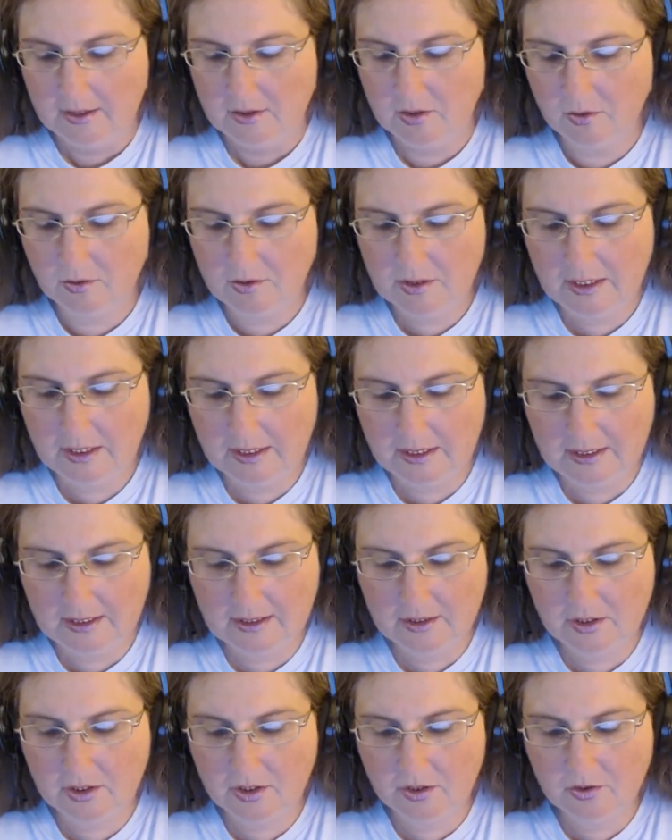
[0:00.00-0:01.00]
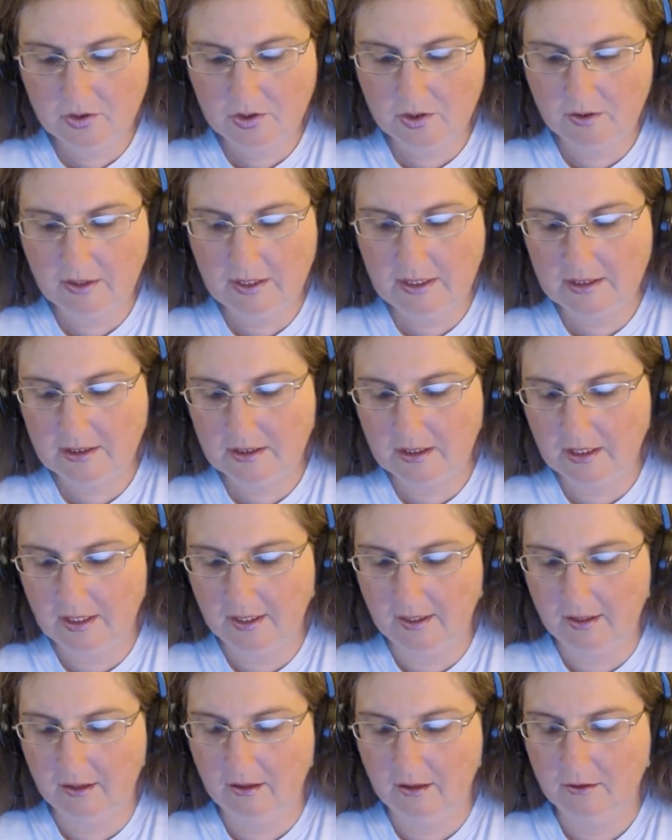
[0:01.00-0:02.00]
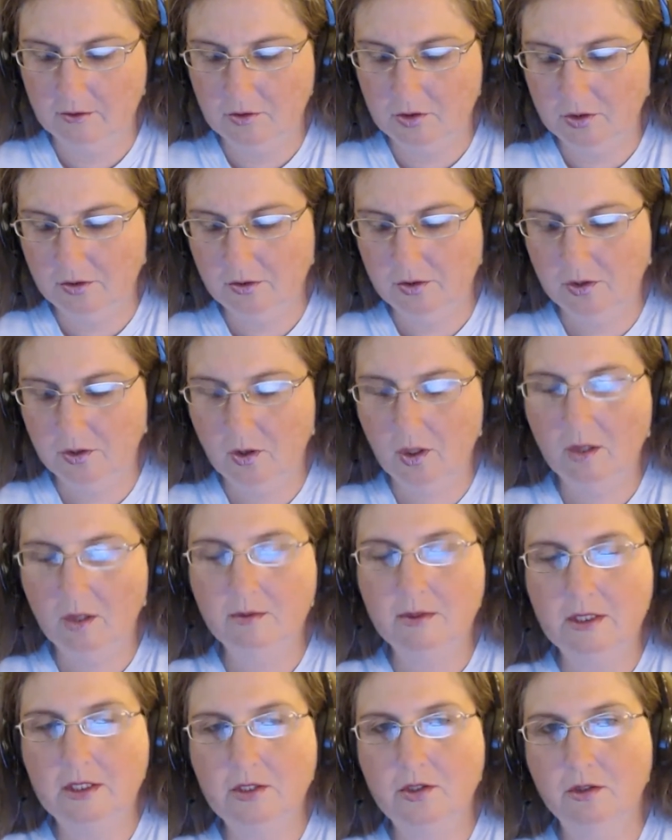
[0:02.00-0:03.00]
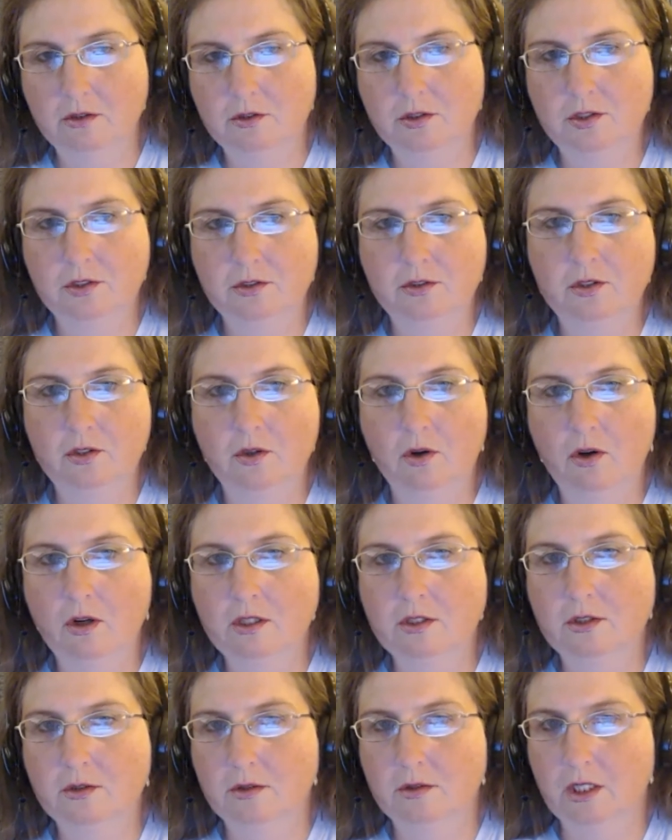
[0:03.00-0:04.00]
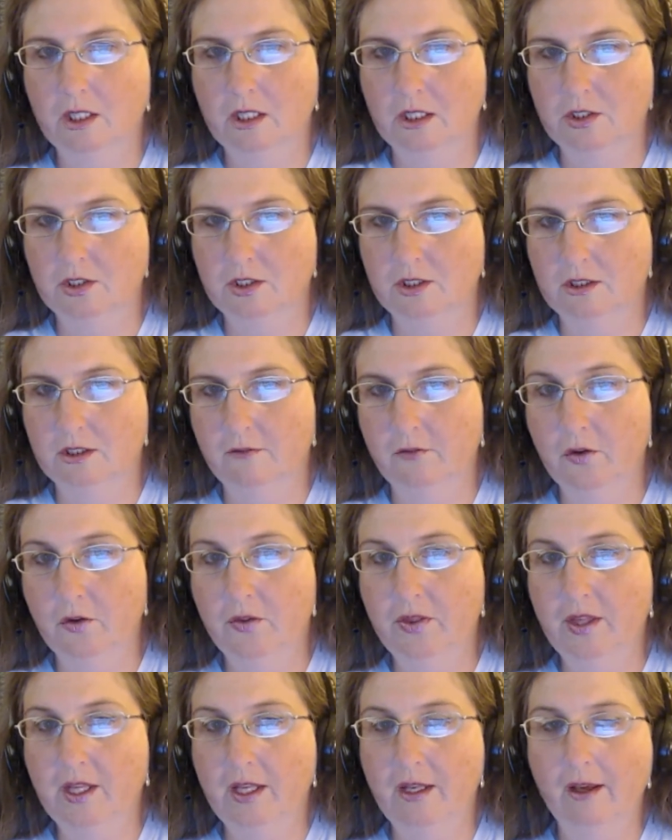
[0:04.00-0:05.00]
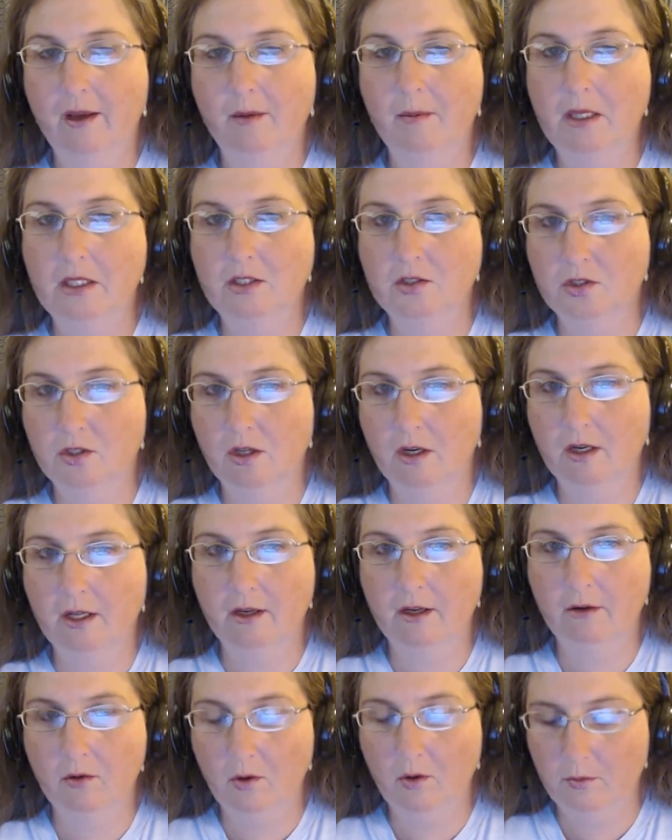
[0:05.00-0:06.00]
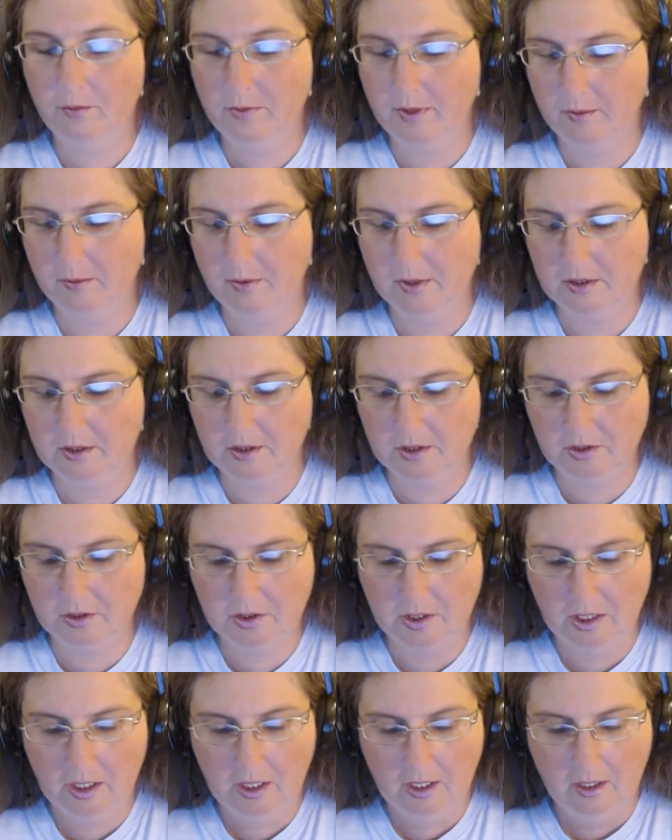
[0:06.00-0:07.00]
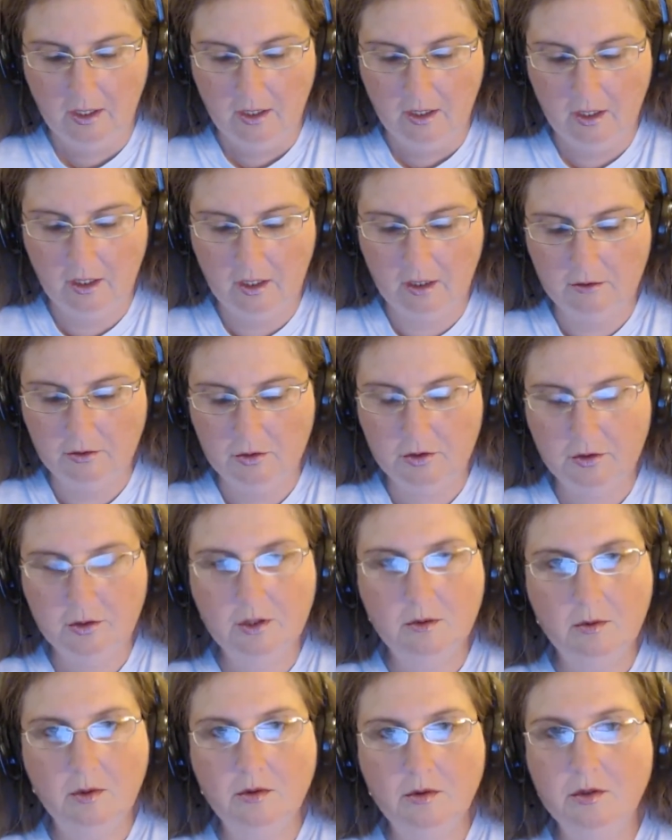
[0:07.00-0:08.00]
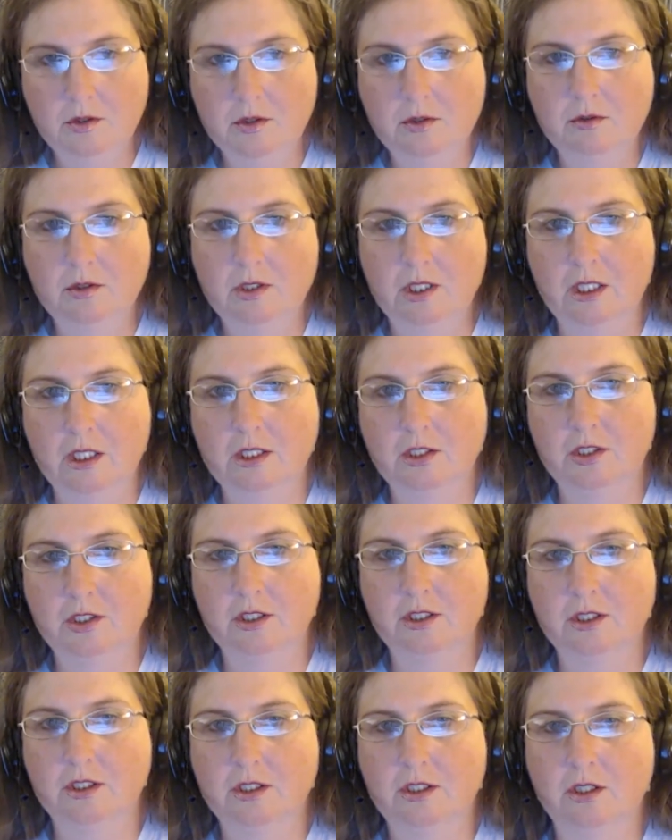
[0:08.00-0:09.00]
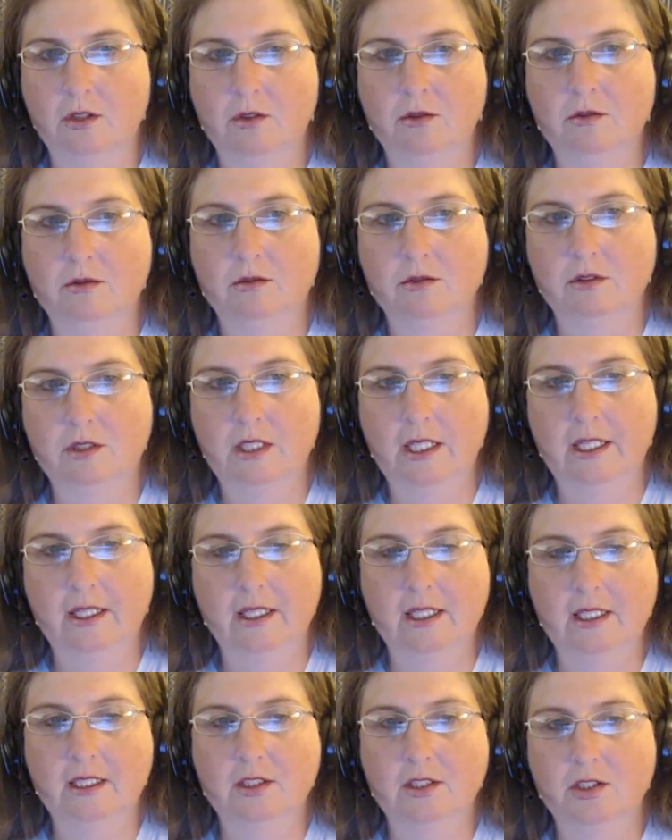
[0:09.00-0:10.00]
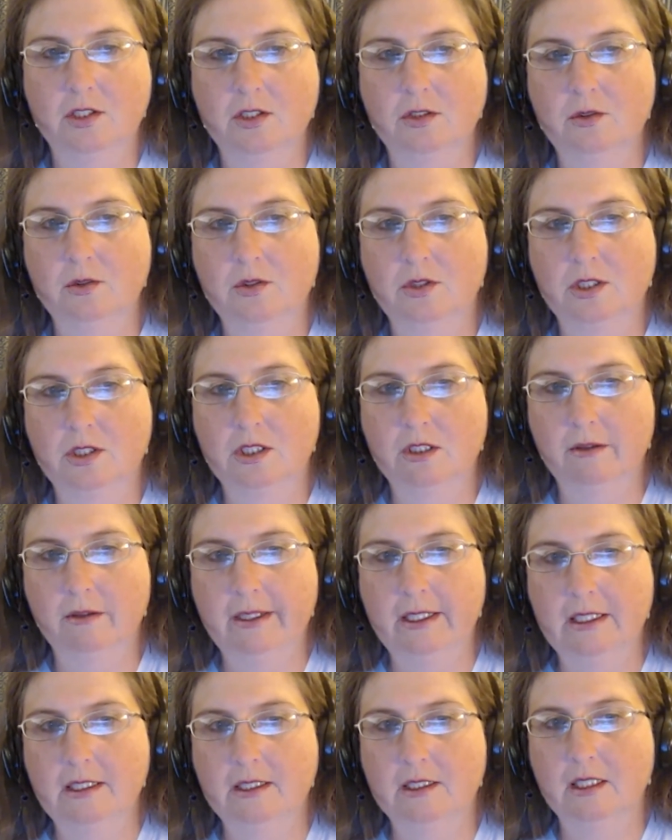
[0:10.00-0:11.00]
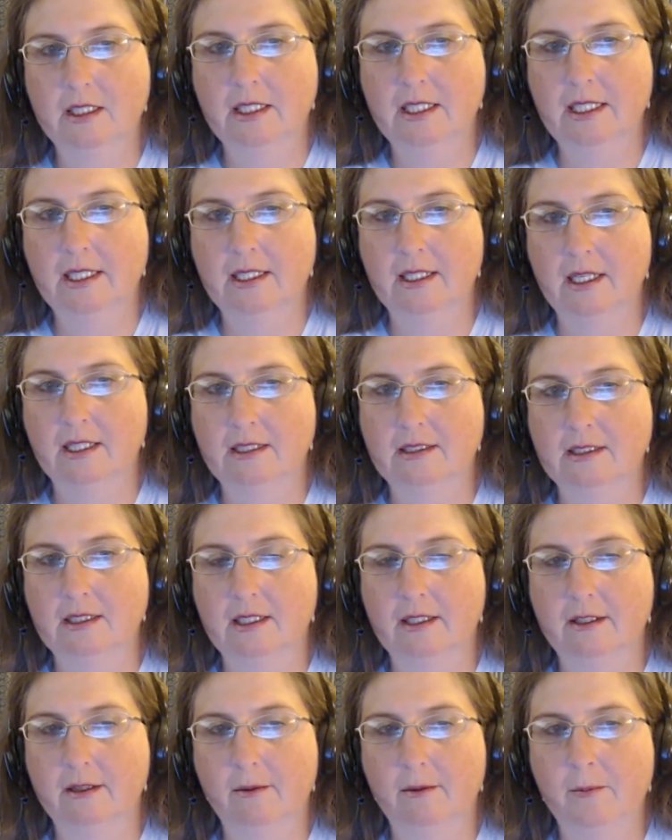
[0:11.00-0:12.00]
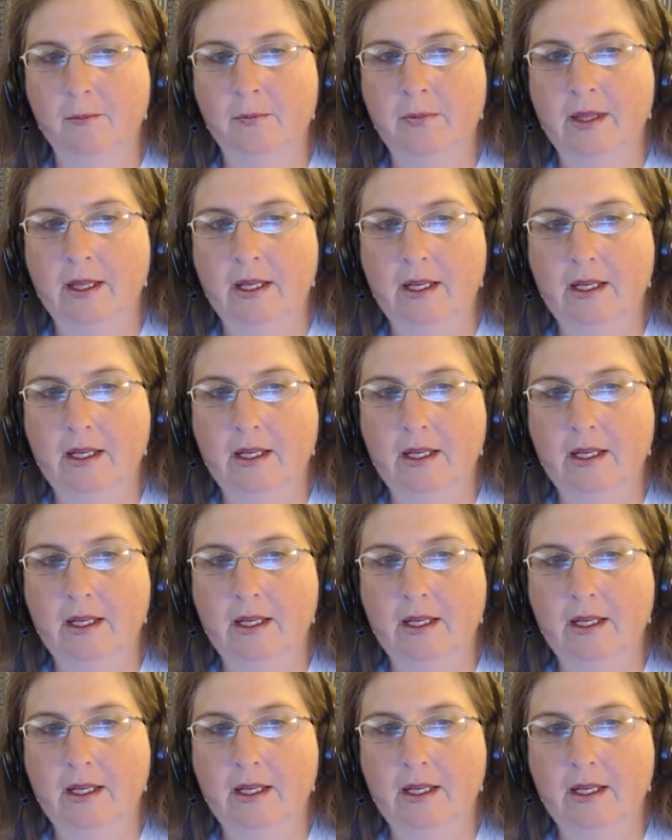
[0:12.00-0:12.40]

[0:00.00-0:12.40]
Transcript: Don't take things too seriously. Do your research, do your due diligence. If you're thinking about starting your own big business, do your own due diligence. Don't take things too seriously, as in,